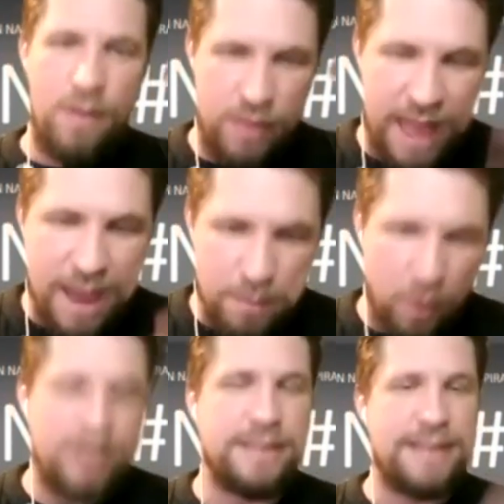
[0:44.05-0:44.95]
their
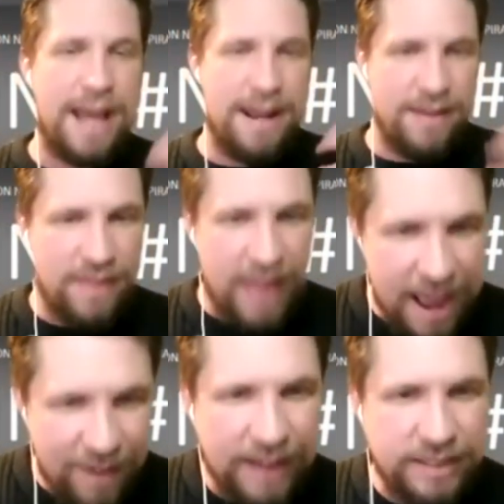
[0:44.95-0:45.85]
mindset and
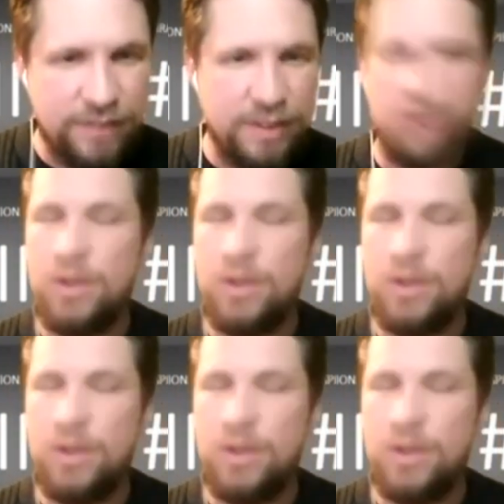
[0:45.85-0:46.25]
their activity.